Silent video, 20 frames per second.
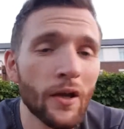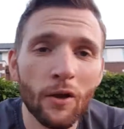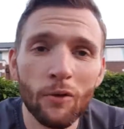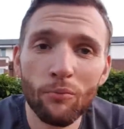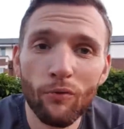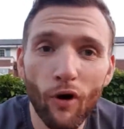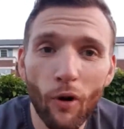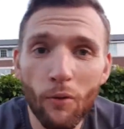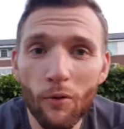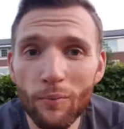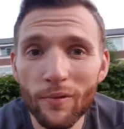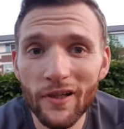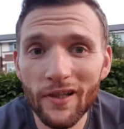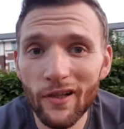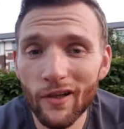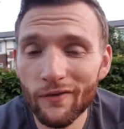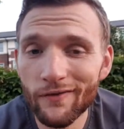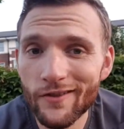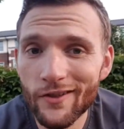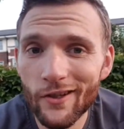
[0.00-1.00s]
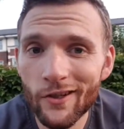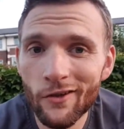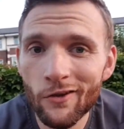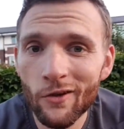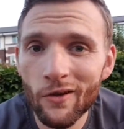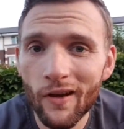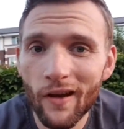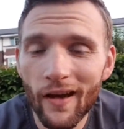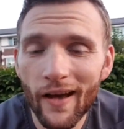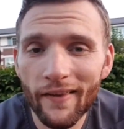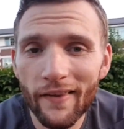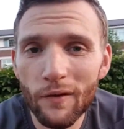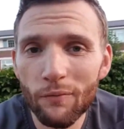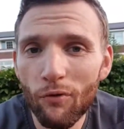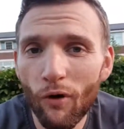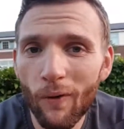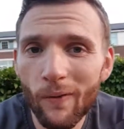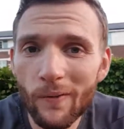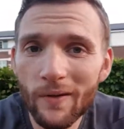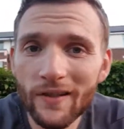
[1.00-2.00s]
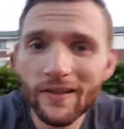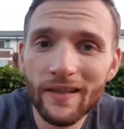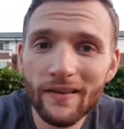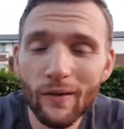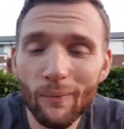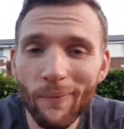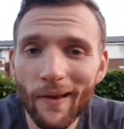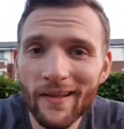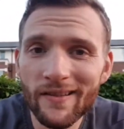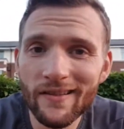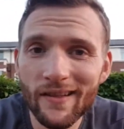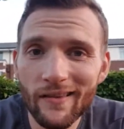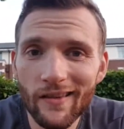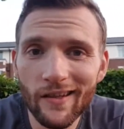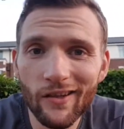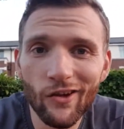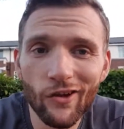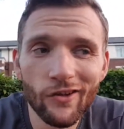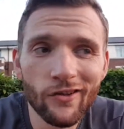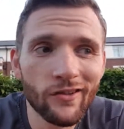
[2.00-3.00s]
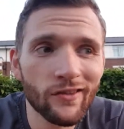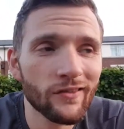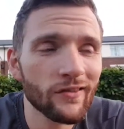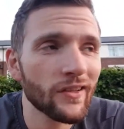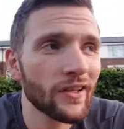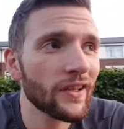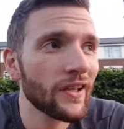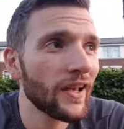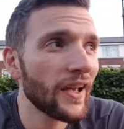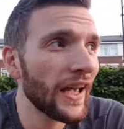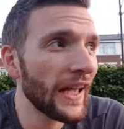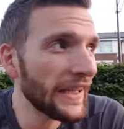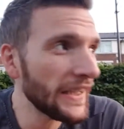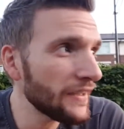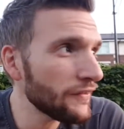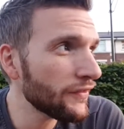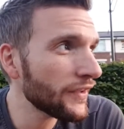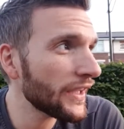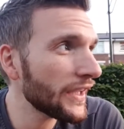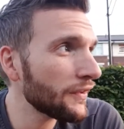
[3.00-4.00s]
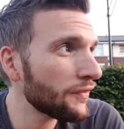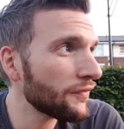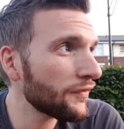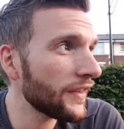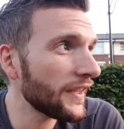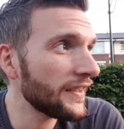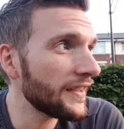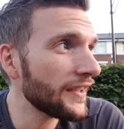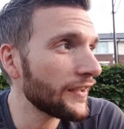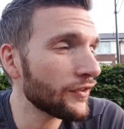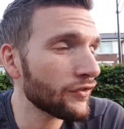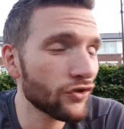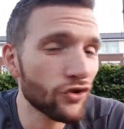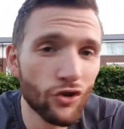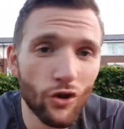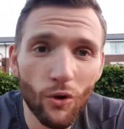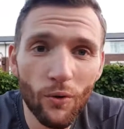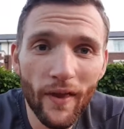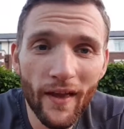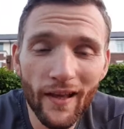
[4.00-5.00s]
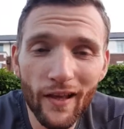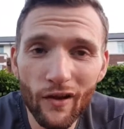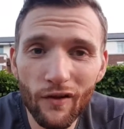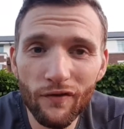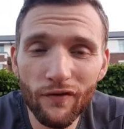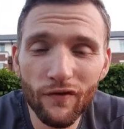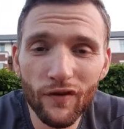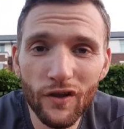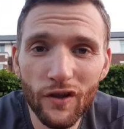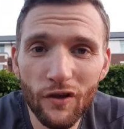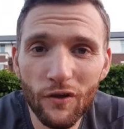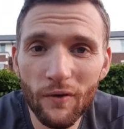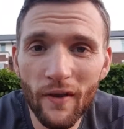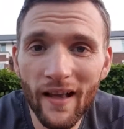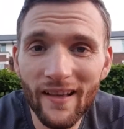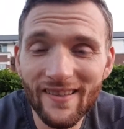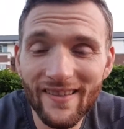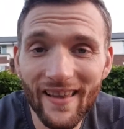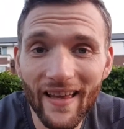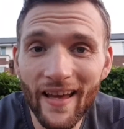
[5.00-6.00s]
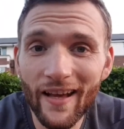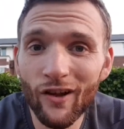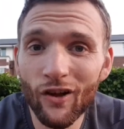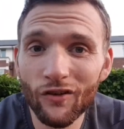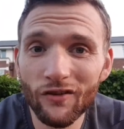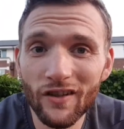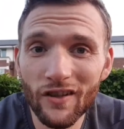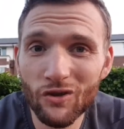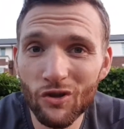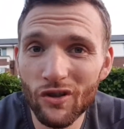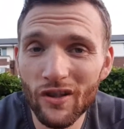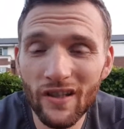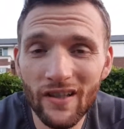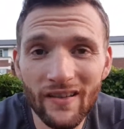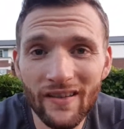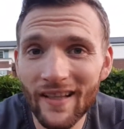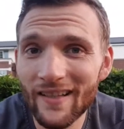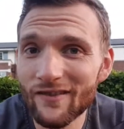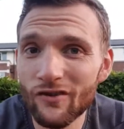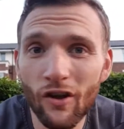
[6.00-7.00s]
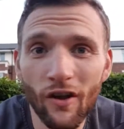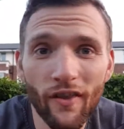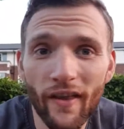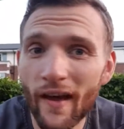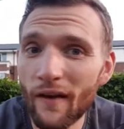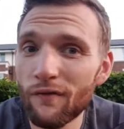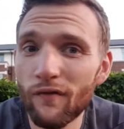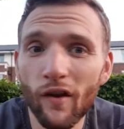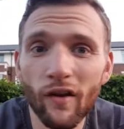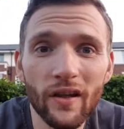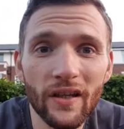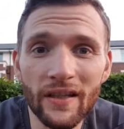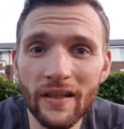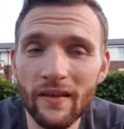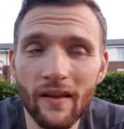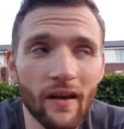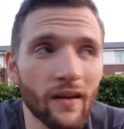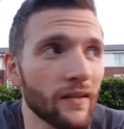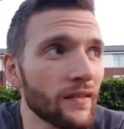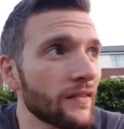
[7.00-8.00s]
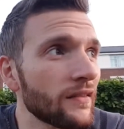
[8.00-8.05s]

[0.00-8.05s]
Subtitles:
probably loved you and they probably did the best that they could. And even if they didn't show their love for you, that's their conditioning and that's not their fault either.